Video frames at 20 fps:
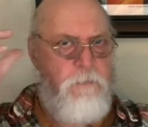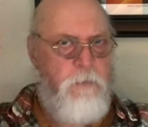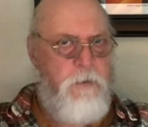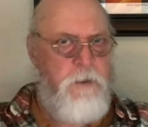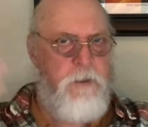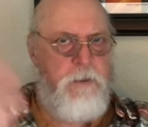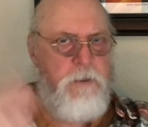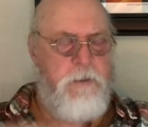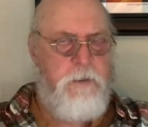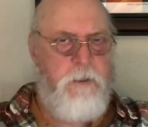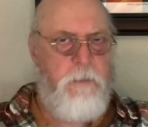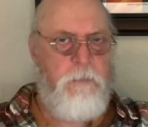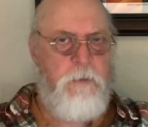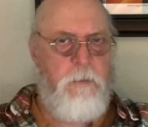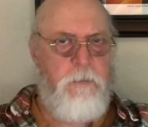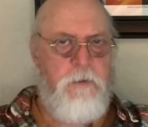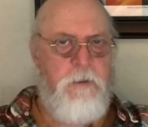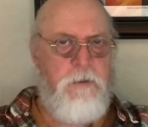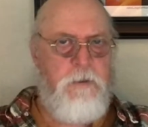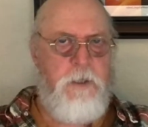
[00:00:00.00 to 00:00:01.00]
3
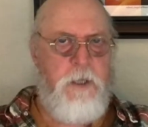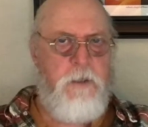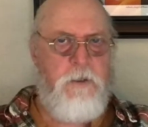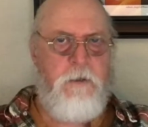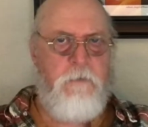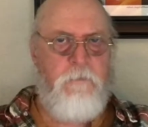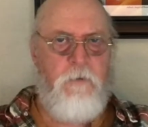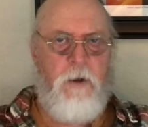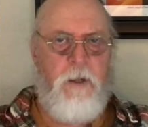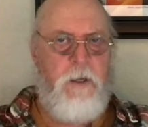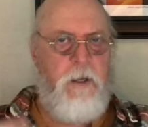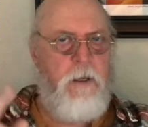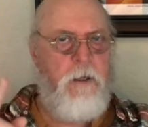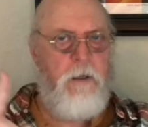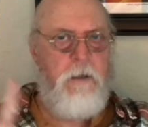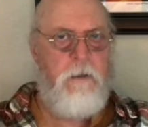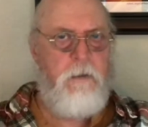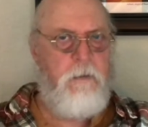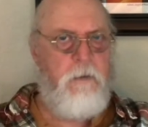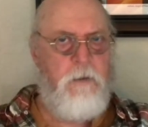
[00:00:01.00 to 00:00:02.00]
symptoms of
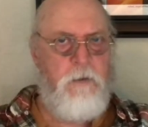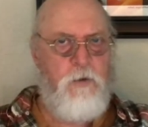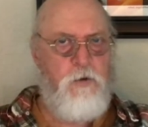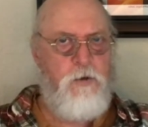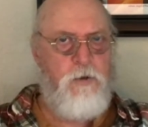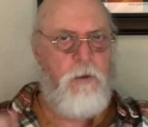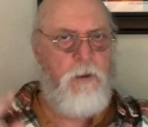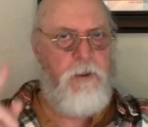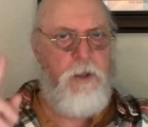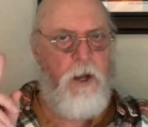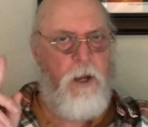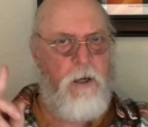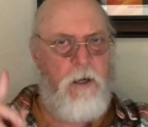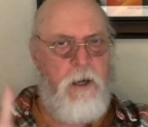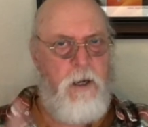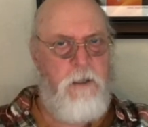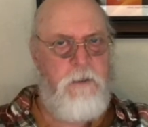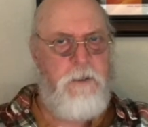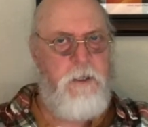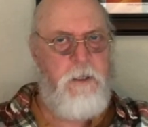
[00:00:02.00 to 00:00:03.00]
schizophrenia, unusual thought
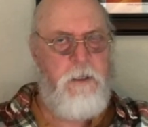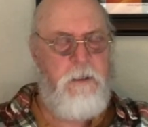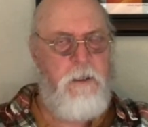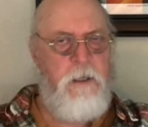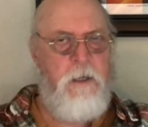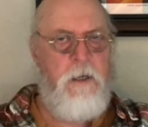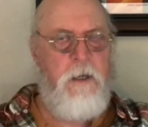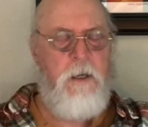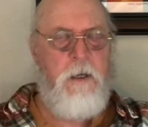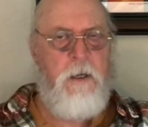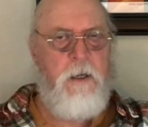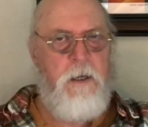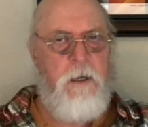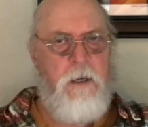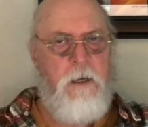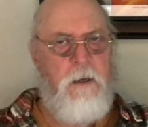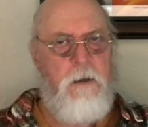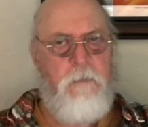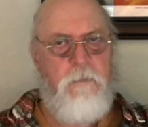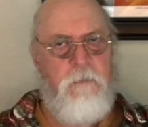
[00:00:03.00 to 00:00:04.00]
content,
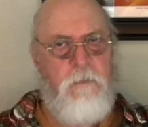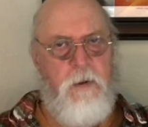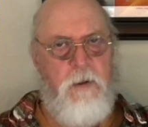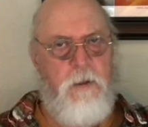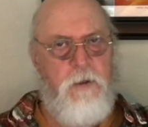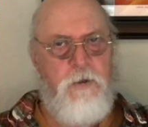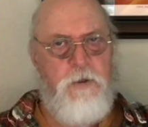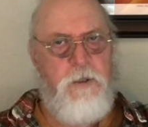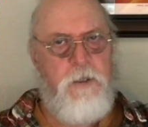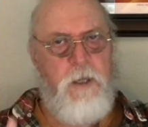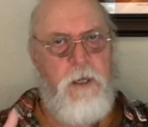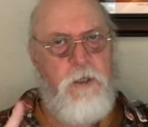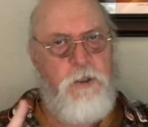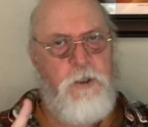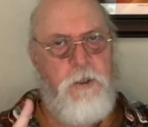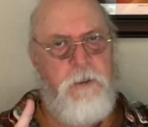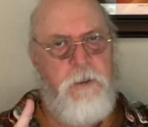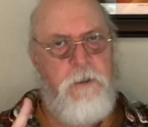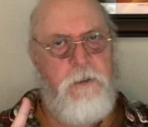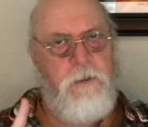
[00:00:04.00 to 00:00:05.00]

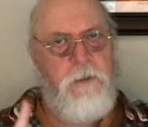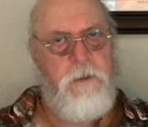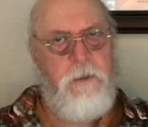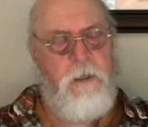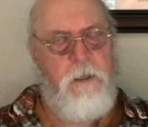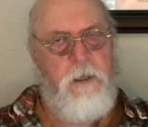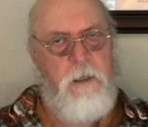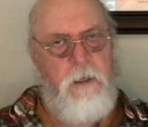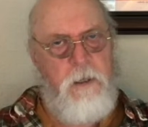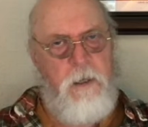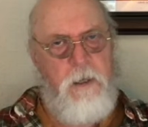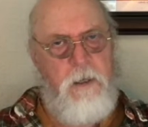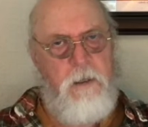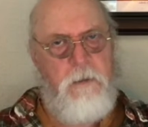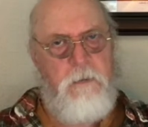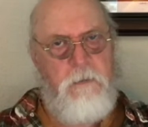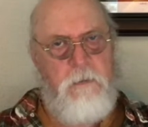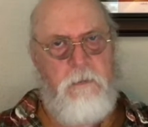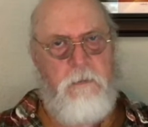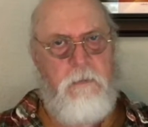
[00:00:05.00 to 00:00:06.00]
hallucinations,
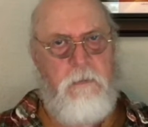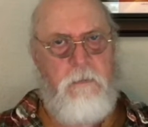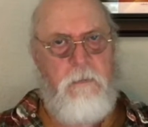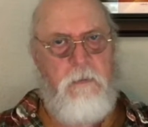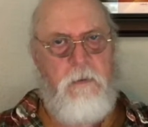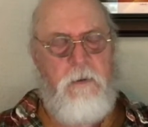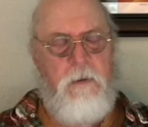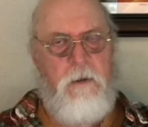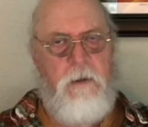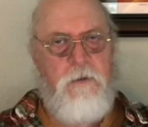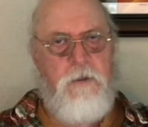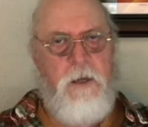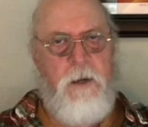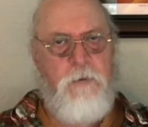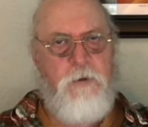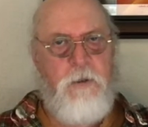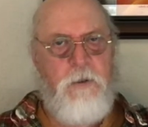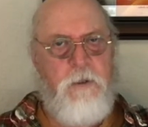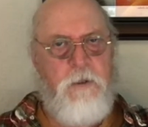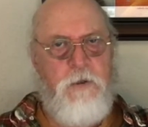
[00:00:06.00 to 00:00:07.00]
and
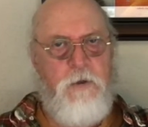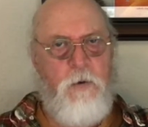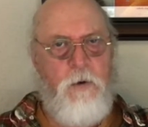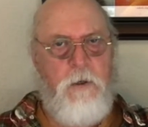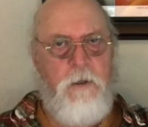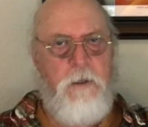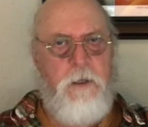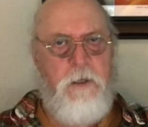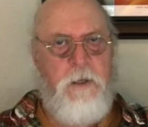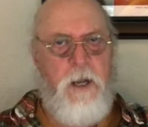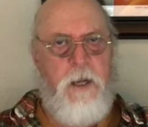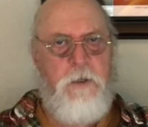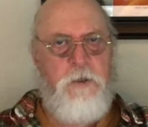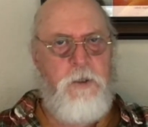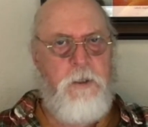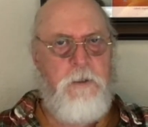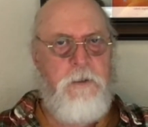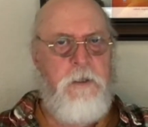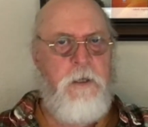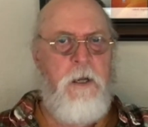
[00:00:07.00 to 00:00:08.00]
conceptual
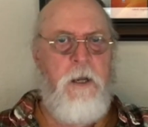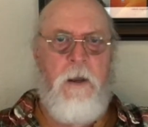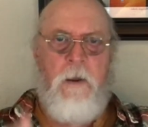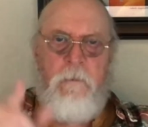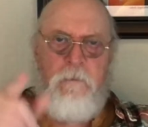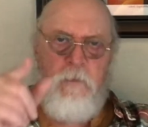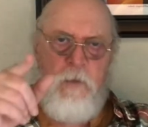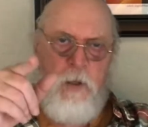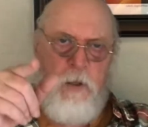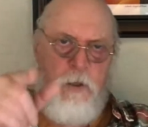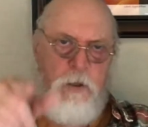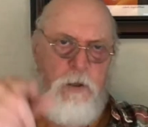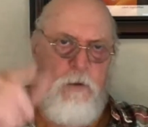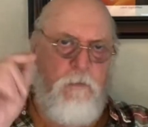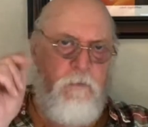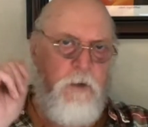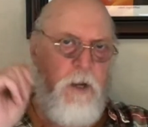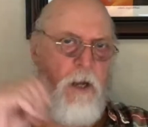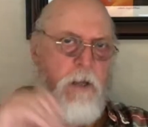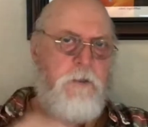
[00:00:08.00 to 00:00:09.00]
disorganizations,
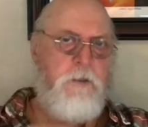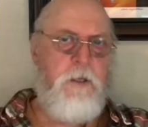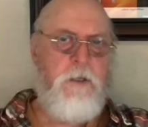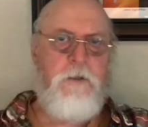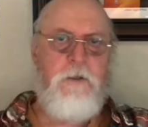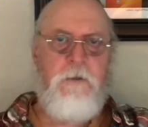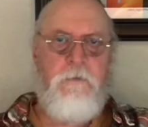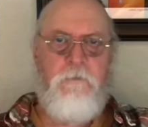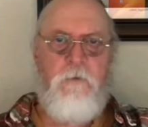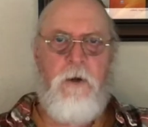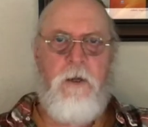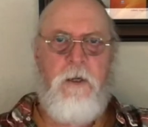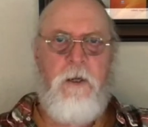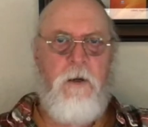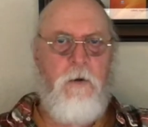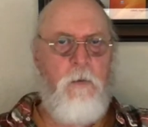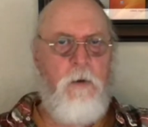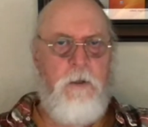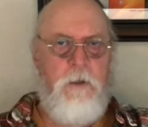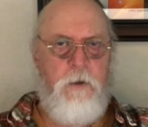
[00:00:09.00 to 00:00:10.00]
you've got
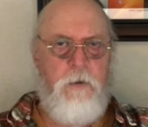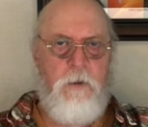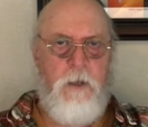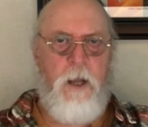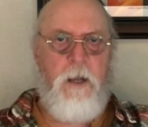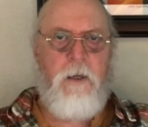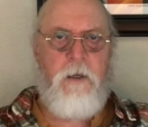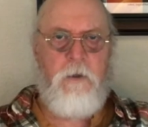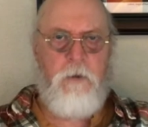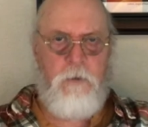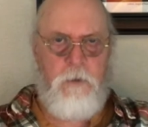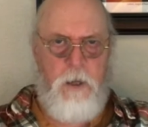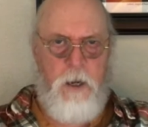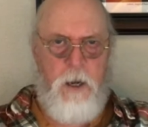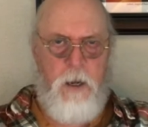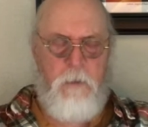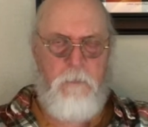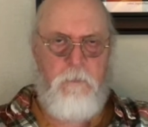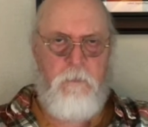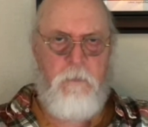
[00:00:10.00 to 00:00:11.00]
schizophrenia, whether you like it or
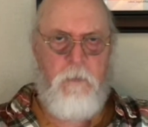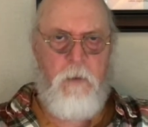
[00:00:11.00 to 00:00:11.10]
not.